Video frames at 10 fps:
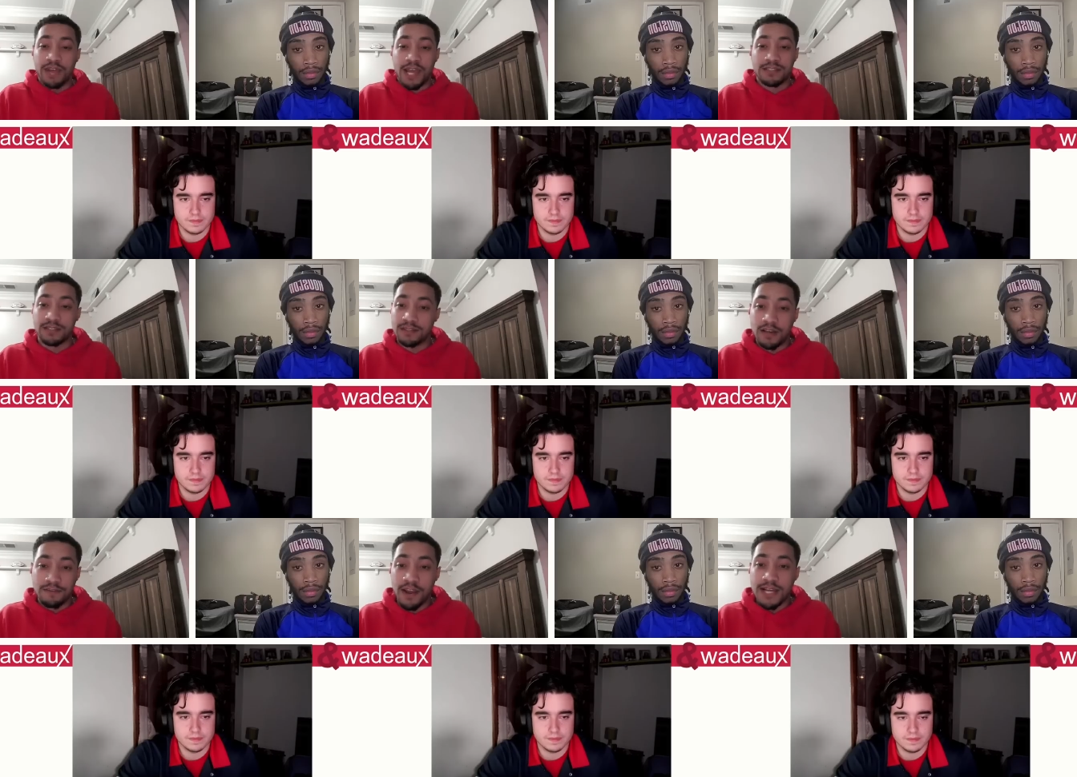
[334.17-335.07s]
Speaker 1: reaction.
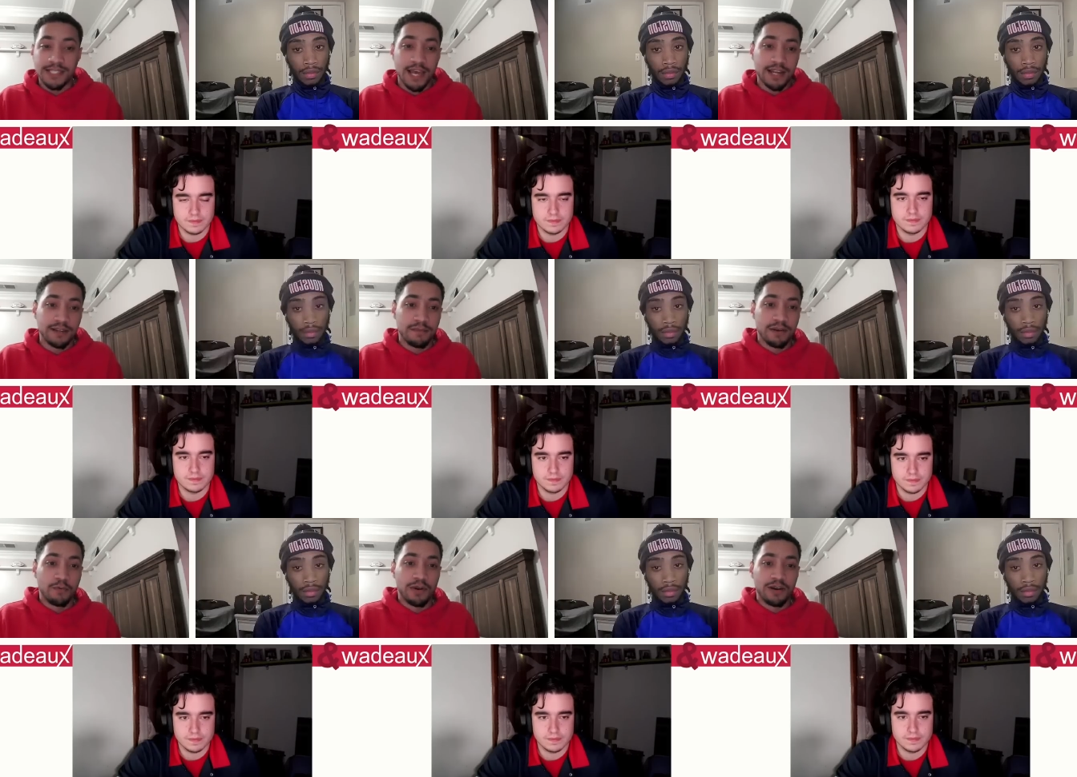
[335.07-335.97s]
very excited.
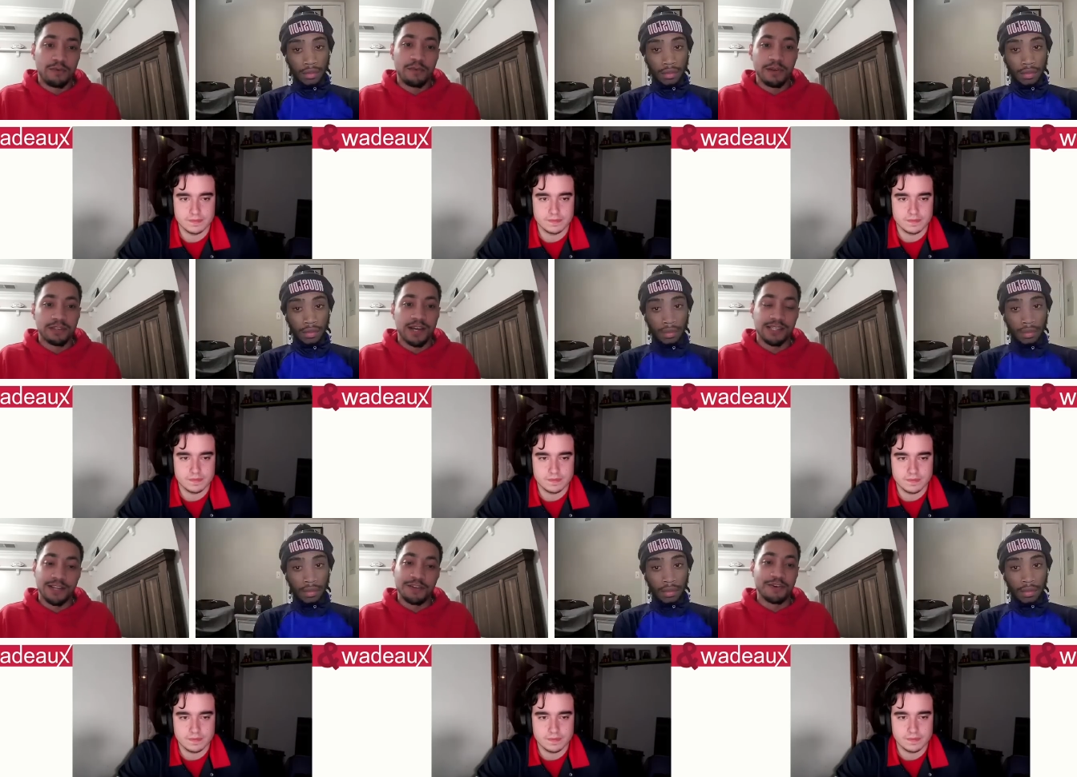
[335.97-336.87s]
Will, what were your
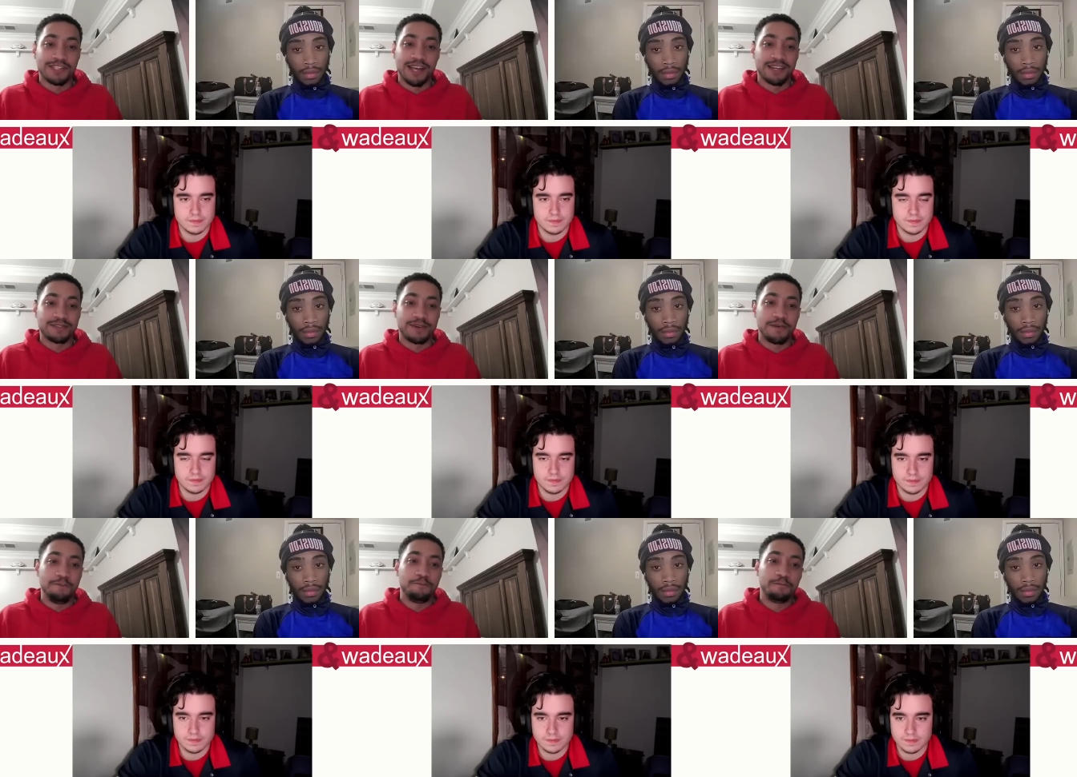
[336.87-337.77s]
thoughts when you were excited?
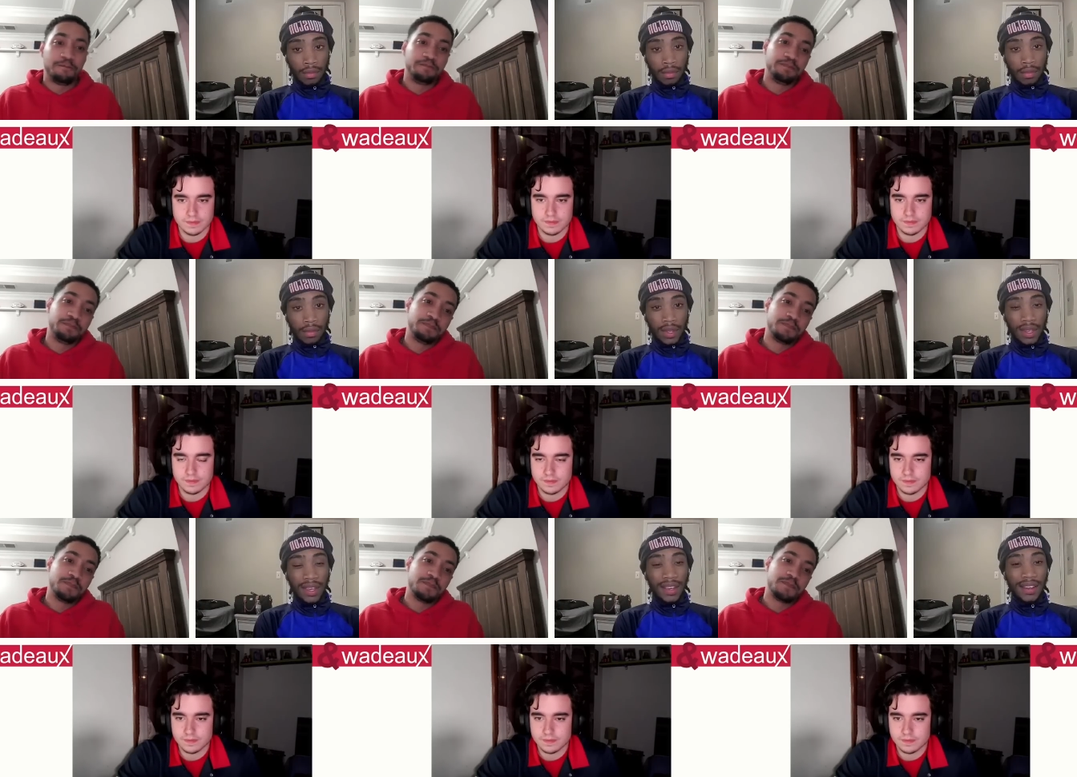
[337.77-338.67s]

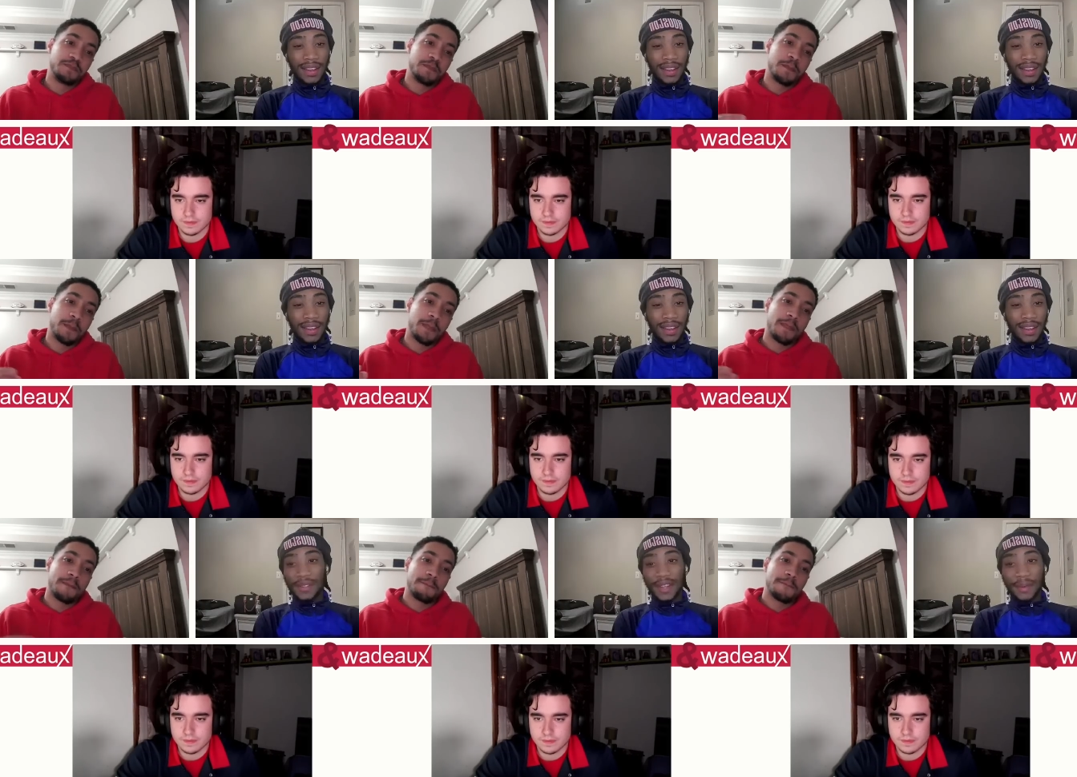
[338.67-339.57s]
Speaker 2: Yeah, I mean, I
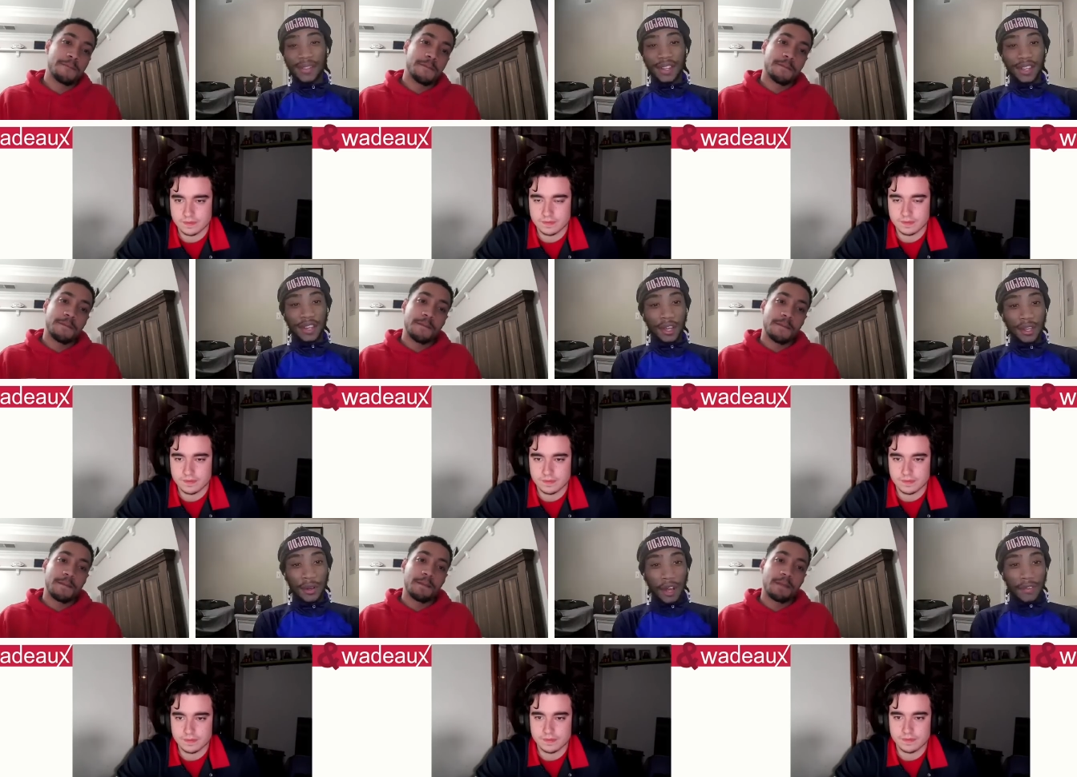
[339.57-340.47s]
was I was telling y'all,
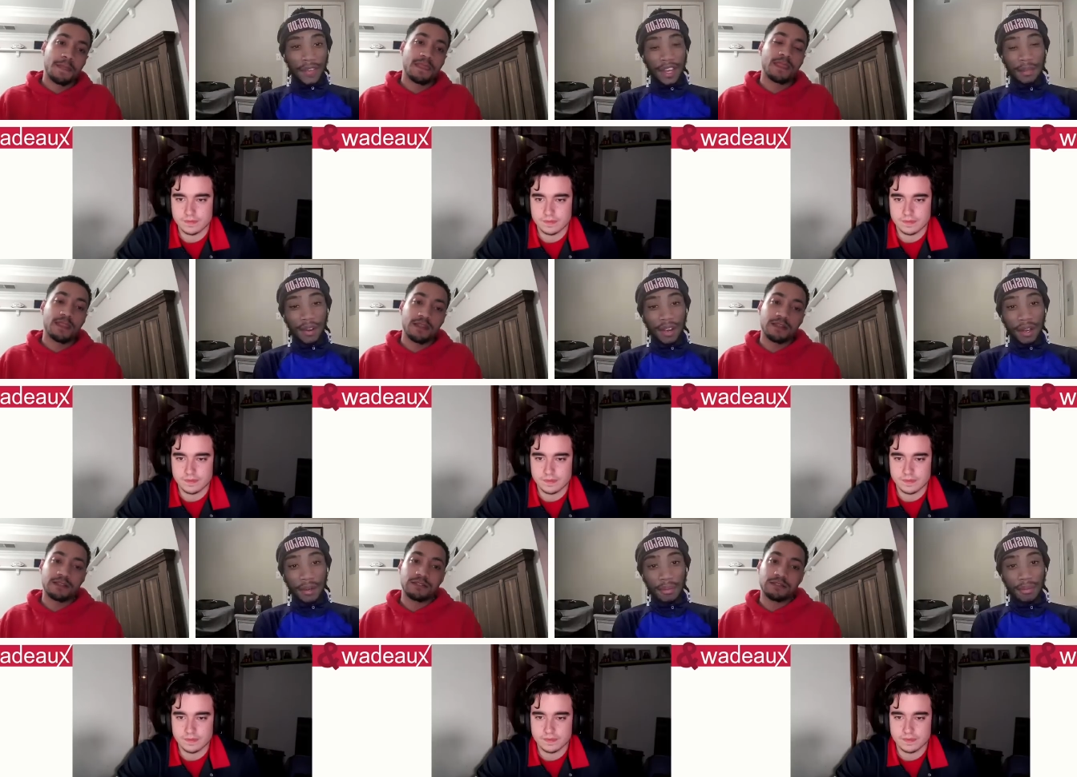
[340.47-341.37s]
you know, off camera,
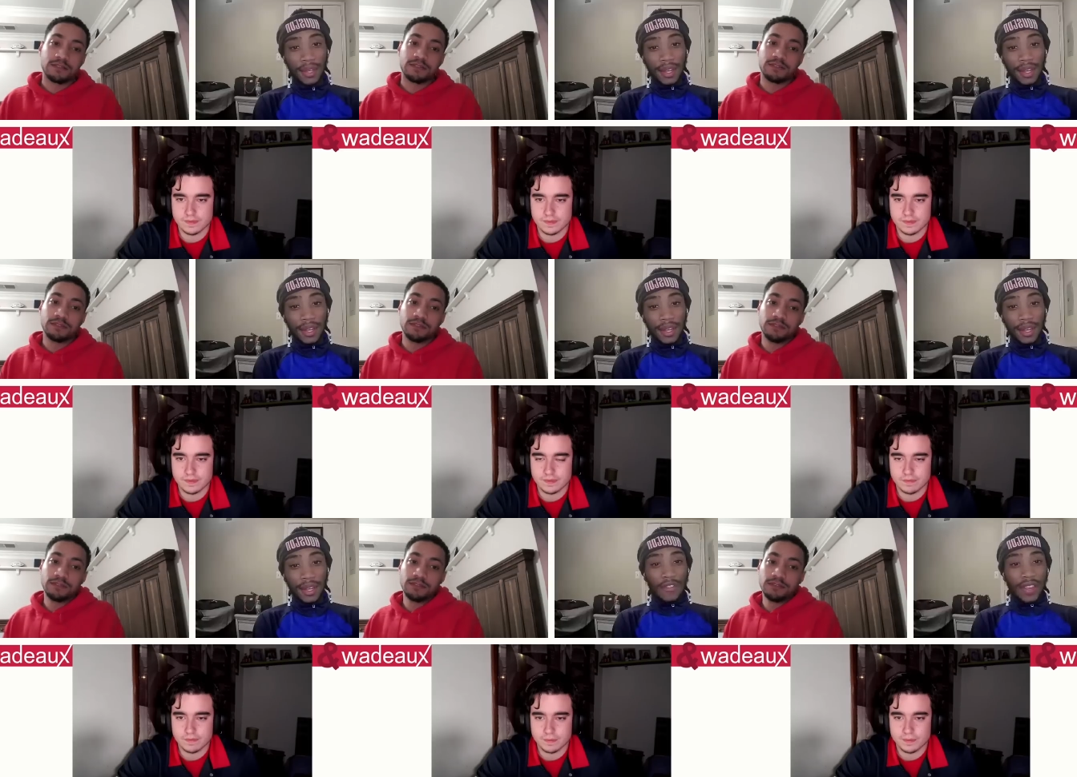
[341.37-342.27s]
um, when
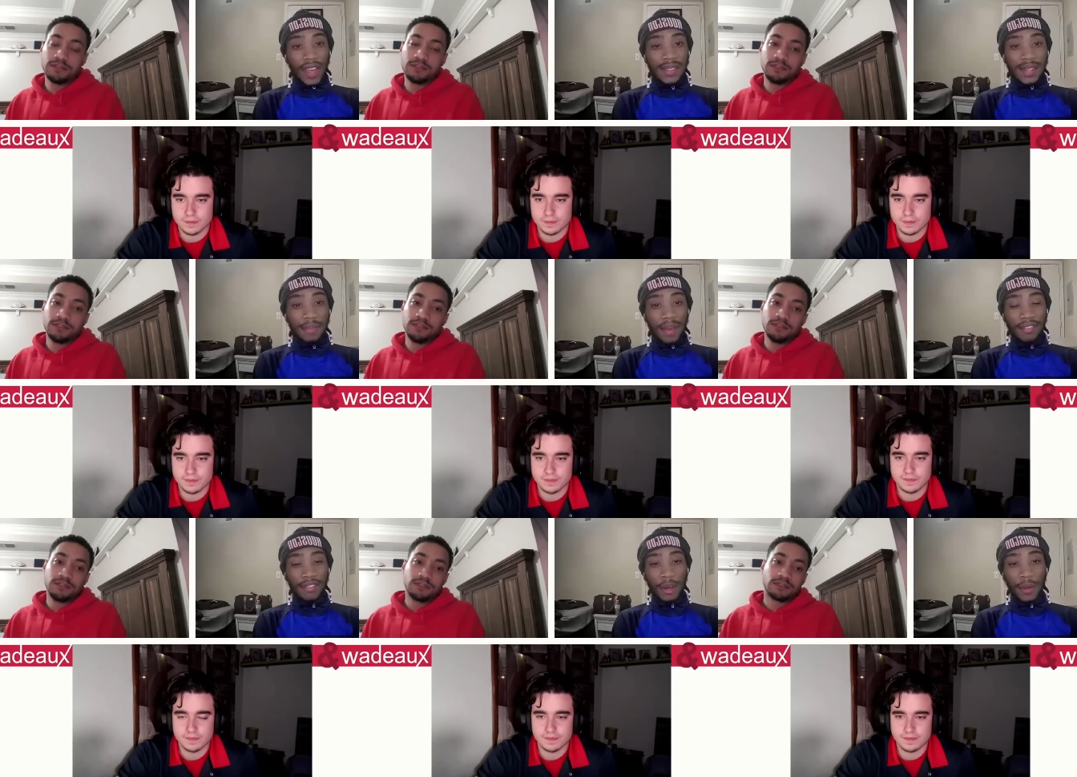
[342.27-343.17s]
the notification hit my
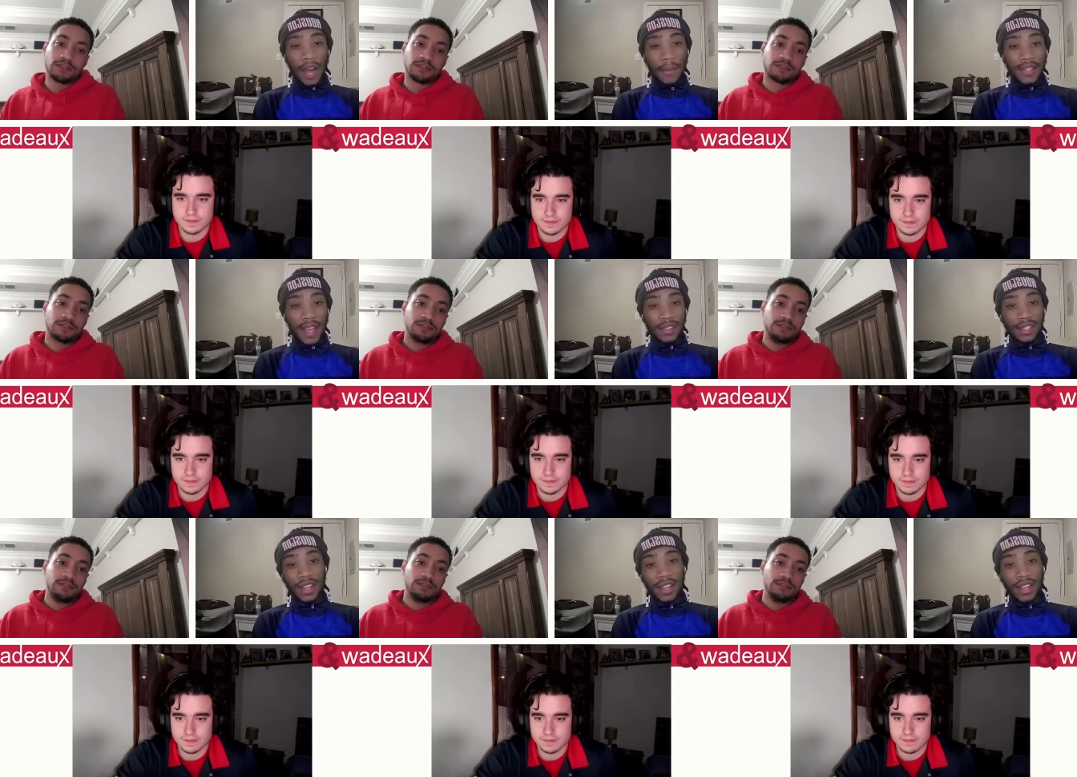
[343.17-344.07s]
phone, I was
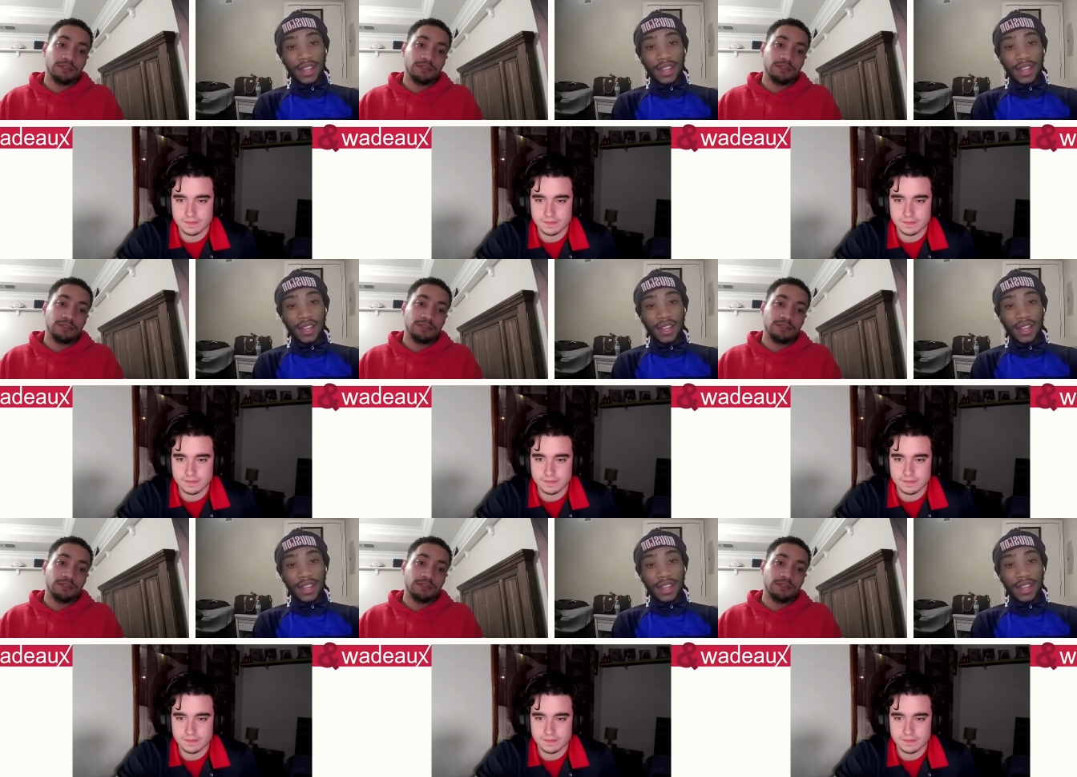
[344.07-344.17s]
actually in a